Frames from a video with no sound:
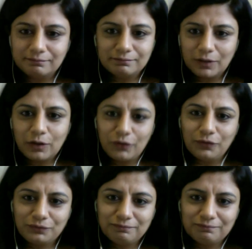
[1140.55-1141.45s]
You're
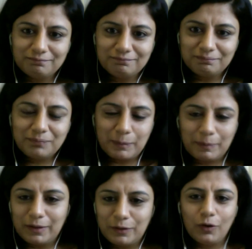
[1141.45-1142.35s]

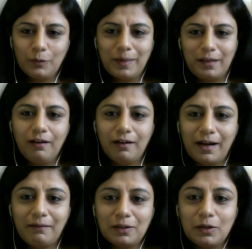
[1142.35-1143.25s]
going to be here,
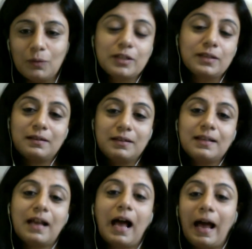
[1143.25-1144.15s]
and which is the
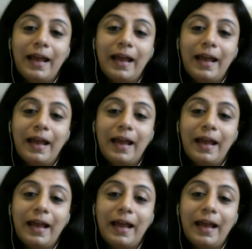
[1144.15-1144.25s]
reason I